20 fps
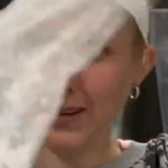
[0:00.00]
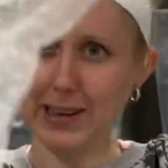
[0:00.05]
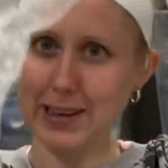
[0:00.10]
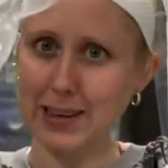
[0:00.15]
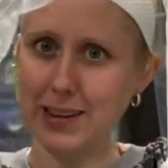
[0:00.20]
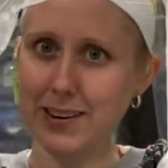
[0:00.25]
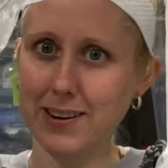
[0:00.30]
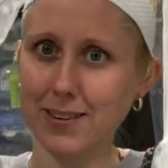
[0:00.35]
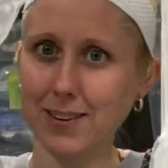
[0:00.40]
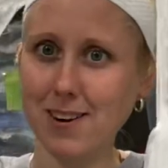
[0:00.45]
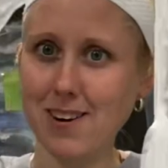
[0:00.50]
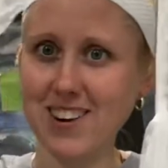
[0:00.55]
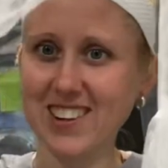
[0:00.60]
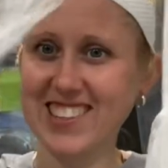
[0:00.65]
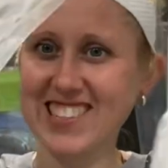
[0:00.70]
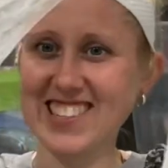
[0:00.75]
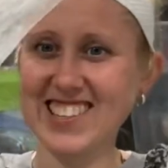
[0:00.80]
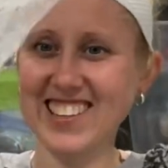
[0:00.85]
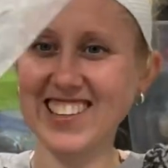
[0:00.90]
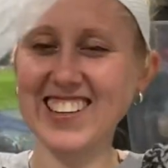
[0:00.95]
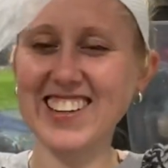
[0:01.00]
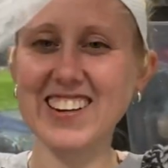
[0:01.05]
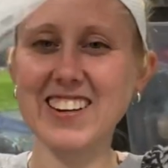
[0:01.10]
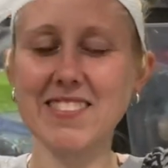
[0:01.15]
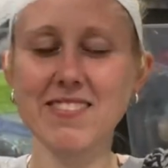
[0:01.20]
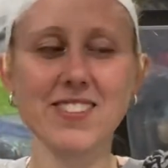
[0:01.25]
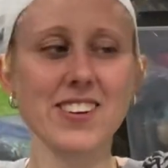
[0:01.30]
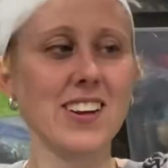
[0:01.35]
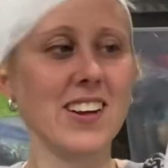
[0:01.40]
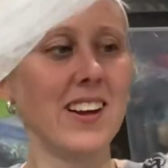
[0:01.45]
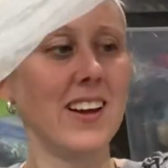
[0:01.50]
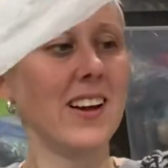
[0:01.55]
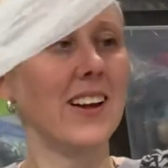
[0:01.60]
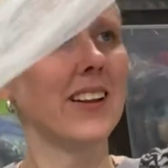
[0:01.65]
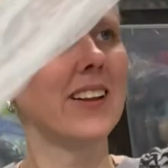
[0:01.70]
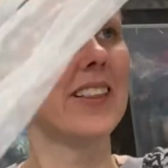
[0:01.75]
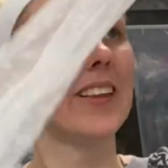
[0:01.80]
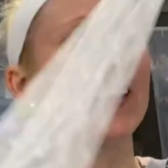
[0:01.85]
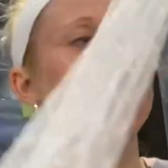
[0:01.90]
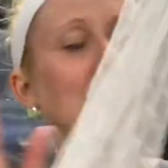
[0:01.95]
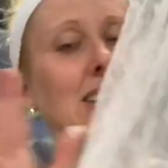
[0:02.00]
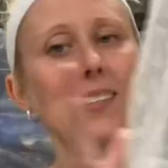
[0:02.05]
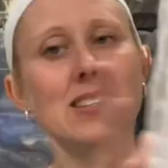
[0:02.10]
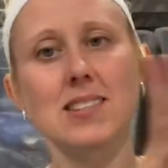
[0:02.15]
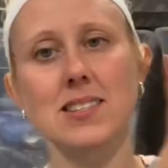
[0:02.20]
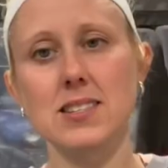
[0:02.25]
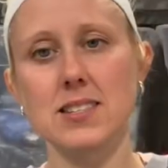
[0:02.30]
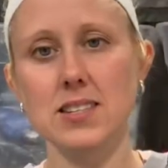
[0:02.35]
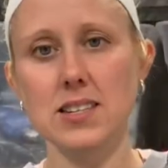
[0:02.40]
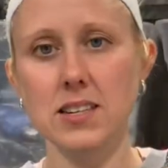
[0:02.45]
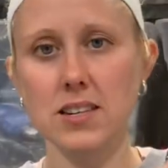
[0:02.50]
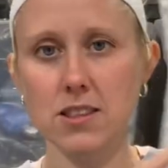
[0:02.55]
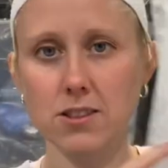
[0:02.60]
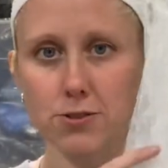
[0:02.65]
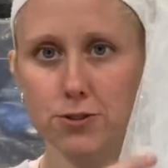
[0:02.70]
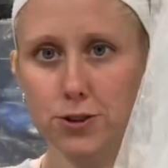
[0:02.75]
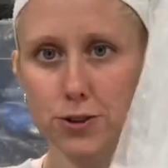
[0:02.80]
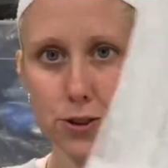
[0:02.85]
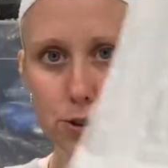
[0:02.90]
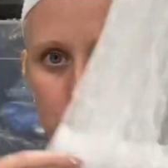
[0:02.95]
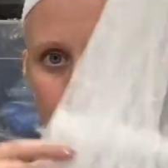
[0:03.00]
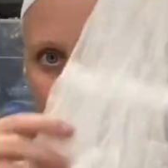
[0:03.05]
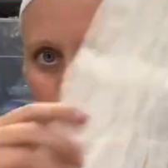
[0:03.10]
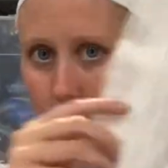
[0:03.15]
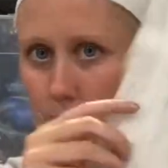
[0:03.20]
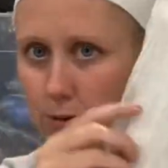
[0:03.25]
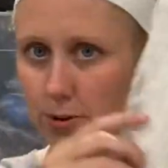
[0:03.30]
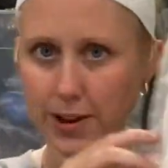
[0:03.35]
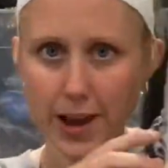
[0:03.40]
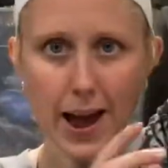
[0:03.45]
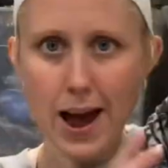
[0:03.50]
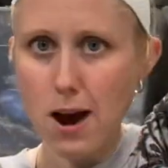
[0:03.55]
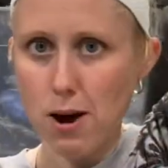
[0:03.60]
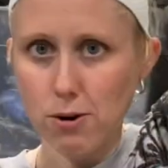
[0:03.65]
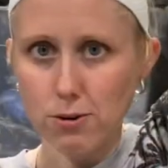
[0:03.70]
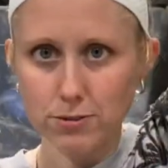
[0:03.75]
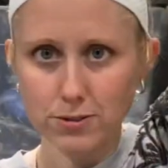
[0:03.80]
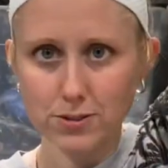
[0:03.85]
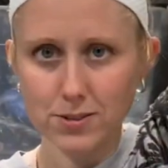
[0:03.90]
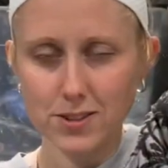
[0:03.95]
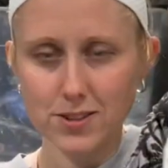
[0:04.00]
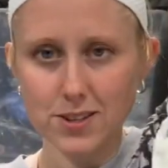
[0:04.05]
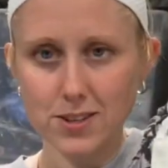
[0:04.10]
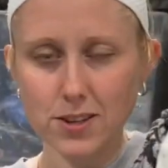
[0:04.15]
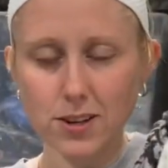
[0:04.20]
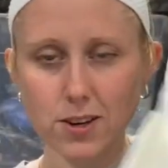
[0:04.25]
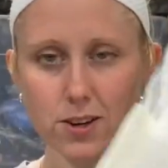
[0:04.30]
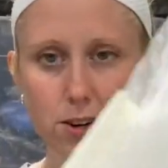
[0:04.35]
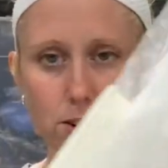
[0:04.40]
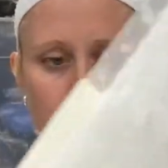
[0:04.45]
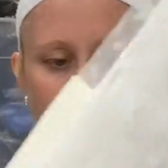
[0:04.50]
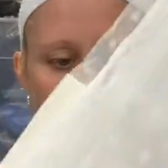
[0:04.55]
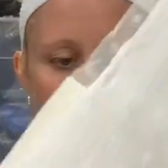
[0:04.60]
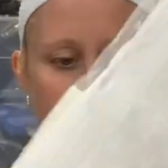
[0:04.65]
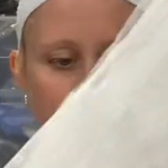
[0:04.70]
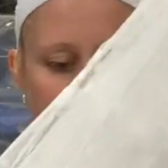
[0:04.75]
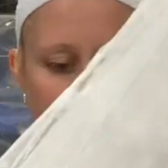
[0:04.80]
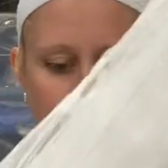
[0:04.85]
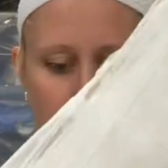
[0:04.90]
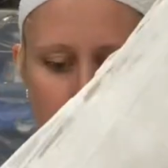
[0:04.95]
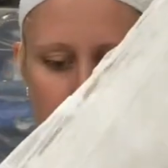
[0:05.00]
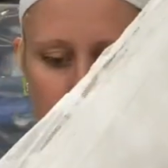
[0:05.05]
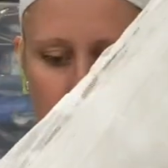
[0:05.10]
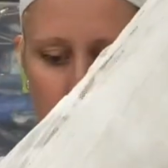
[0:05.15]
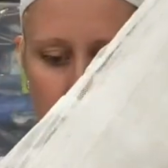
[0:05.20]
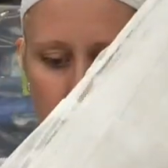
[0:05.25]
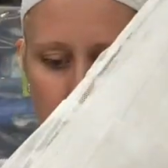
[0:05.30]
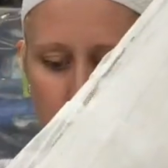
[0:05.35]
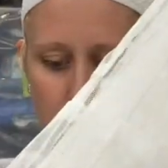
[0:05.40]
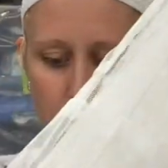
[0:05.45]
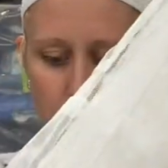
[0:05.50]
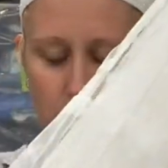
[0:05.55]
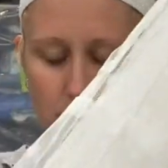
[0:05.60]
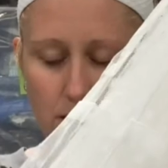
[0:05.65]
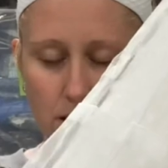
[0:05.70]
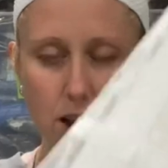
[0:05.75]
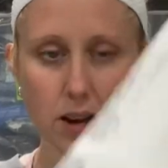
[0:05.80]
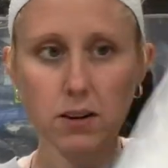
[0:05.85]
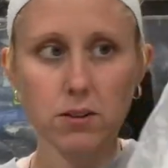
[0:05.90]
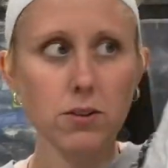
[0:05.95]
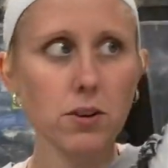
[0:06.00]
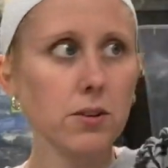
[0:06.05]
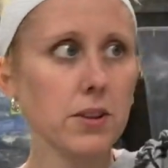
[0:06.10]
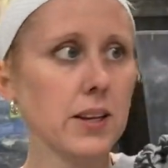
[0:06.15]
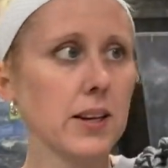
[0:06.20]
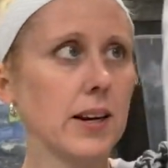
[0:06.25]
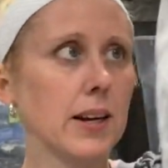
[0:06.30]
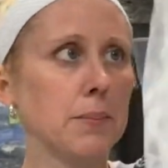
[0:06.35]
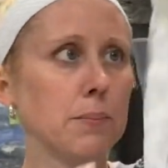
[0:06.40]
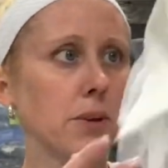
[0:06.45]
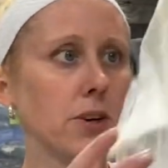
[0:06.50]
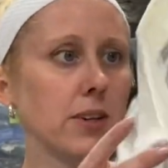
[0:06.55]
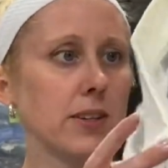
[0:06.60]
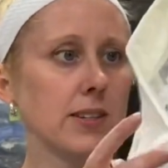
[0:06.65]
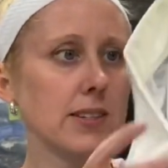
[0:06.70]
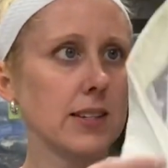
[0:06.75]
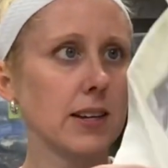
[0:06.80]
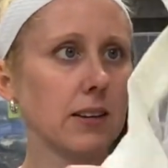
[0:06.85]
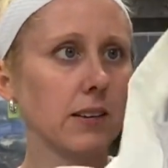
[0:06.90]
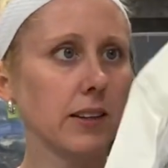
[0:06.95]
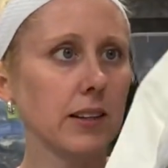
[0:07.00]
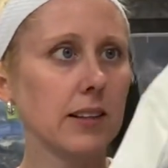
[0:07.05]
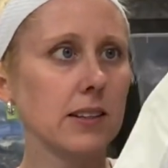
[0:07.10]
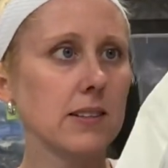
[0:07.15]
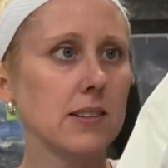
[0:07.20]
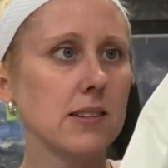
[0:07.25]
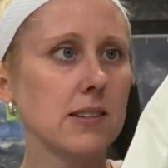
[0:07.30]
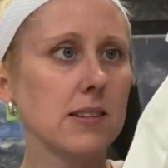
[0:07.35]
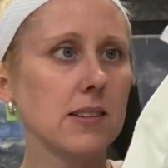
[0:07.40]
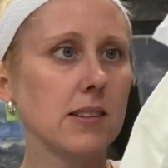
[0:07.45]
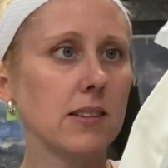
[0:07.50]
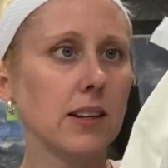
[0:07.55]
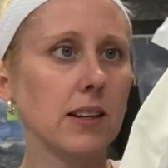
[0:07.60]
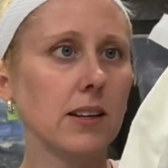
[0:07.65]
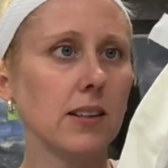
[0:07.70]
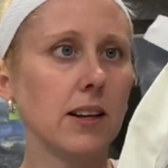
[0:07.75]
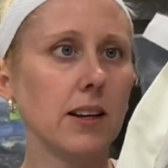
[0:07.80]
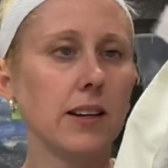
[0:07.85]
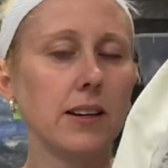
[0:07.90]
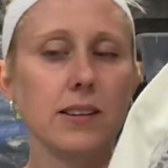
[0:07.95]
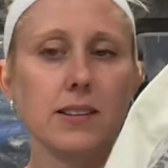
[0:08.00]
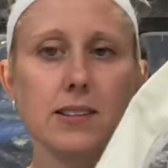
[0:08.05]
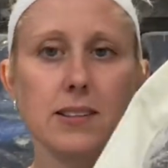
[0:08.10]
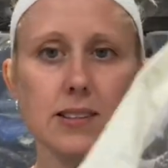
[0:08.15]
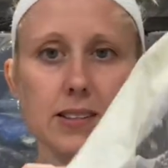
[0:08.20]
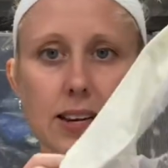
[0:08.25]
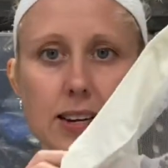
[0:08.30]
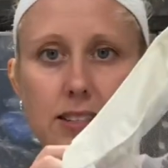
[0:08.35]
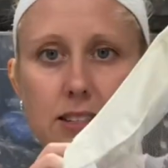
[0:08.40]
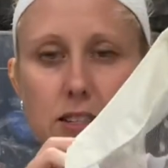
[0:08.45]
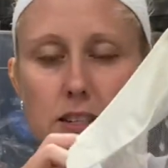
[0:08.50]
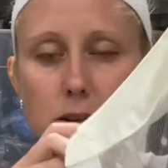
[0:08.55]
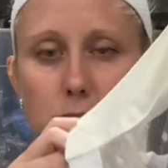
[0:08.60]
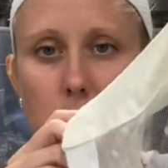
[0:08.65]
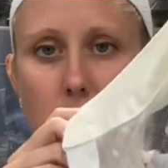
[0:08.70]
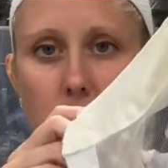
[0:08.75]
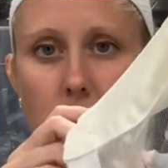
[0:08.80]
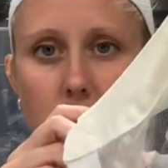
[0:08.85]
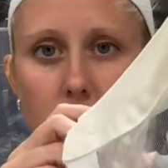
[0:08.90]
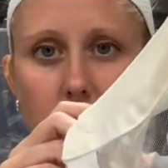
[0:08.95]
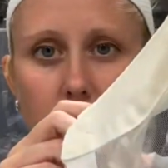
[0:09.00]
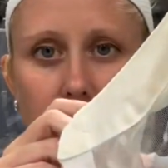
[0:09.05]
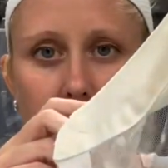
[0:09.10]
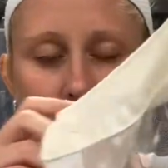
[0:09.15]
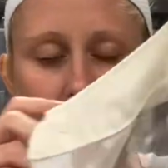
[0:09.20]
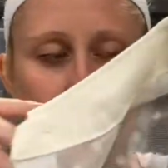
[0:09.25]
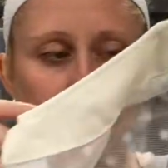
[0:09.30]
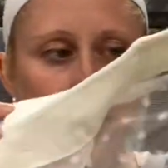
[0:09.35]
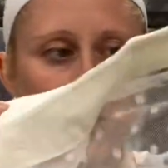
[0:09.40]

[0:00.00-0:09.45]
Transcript: in a long sleeve lace see-through gown. So I don't know that I'm gonna sell this. It is a size small, again,